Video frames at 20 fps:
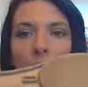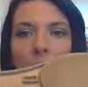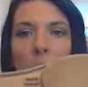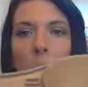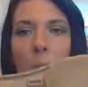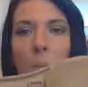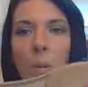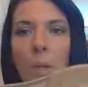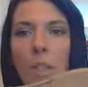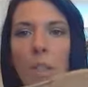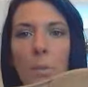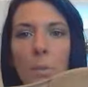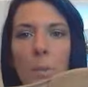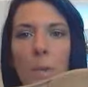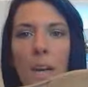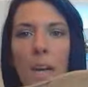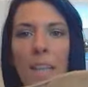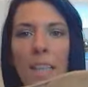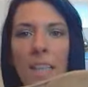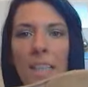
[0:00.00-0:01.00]
you put the
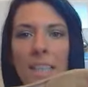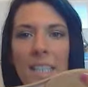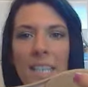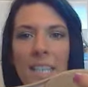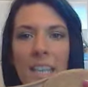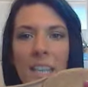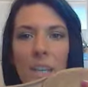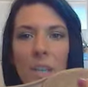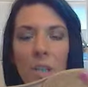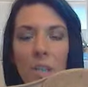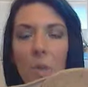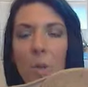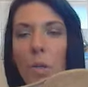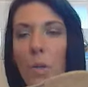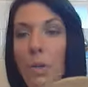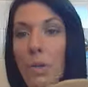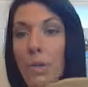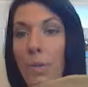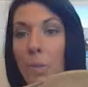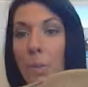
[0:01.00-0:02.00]
product here, or
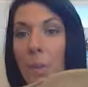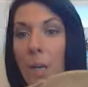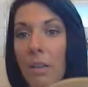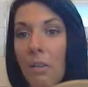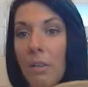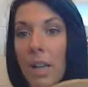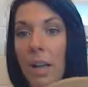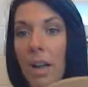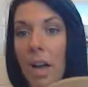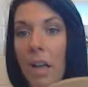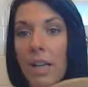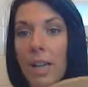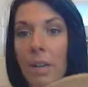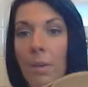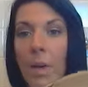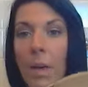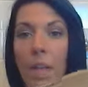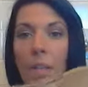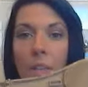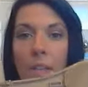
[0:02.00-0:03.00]
you can spray it right on
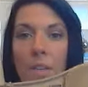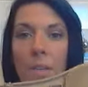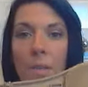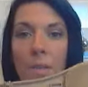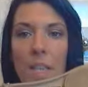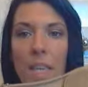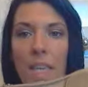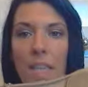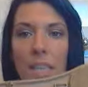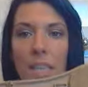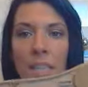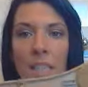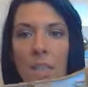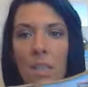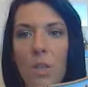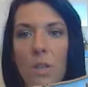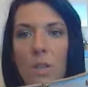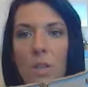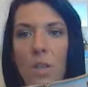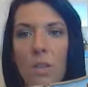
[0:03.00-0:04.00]
you, and then you take this
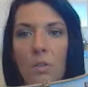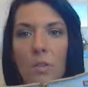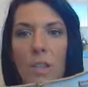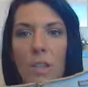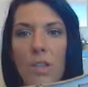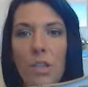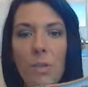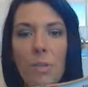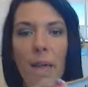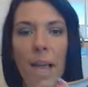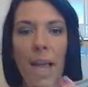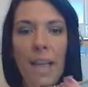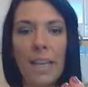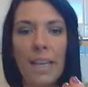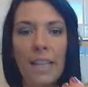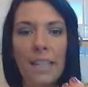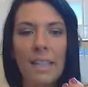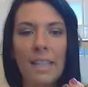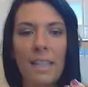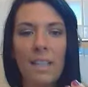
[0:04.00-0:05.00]
so you can reach your
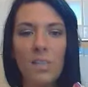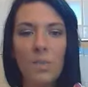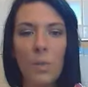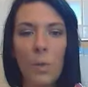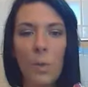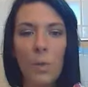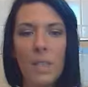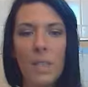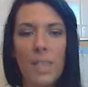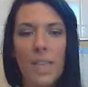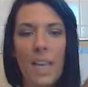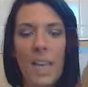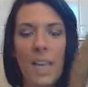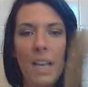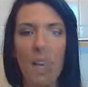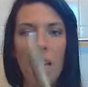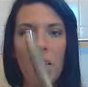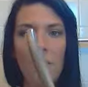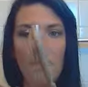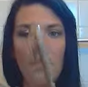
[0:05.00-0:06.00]
back. And this folds in
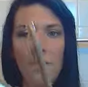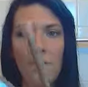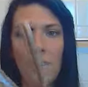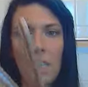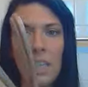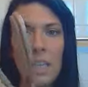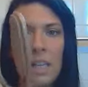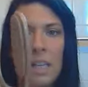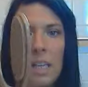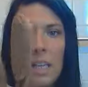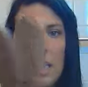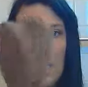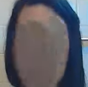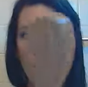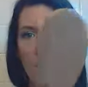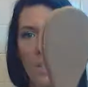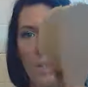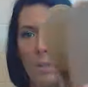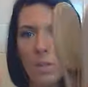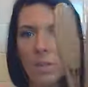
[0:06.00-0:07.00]
half,
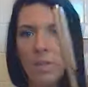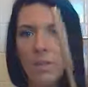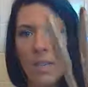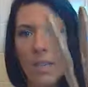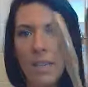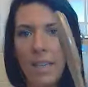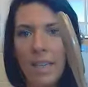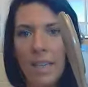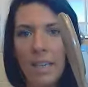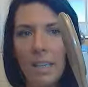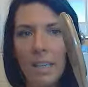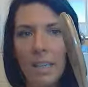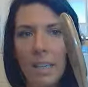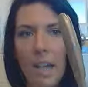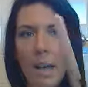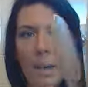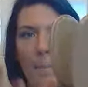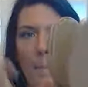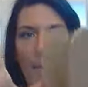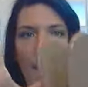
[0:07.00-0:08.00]
so it's very
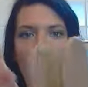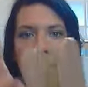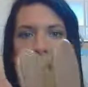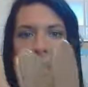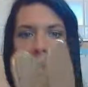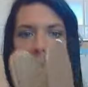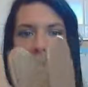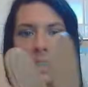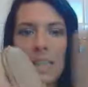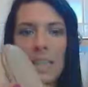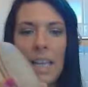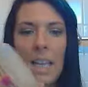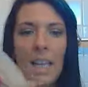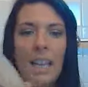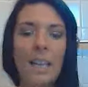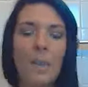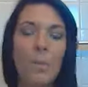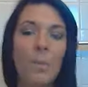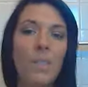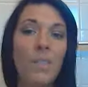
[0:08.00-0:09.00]
compact,
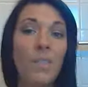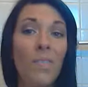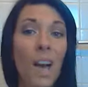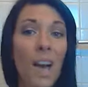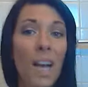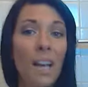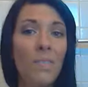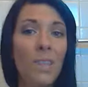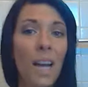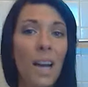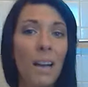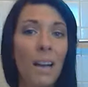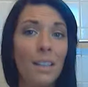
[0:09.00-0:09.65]
and it was $5.